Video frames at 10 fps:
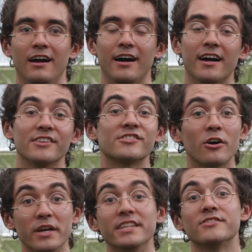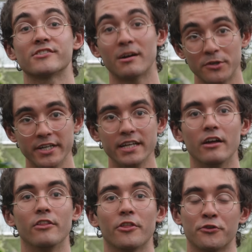Uh, so in summary,
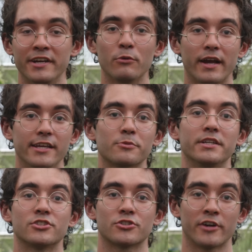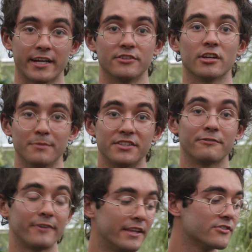the three ways which trichoderma
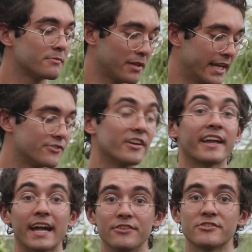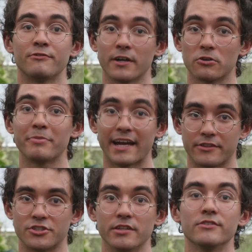defends plants against fungal
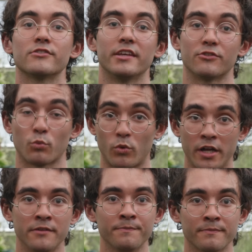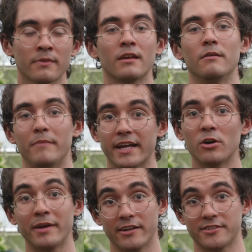pathogens is one,
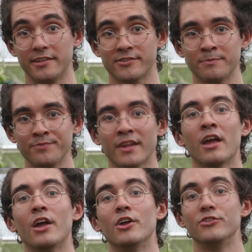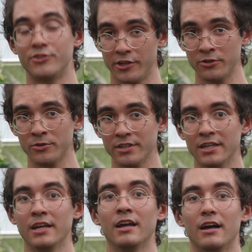mycoparasitism, two,
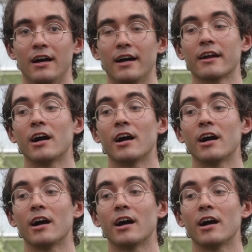uh,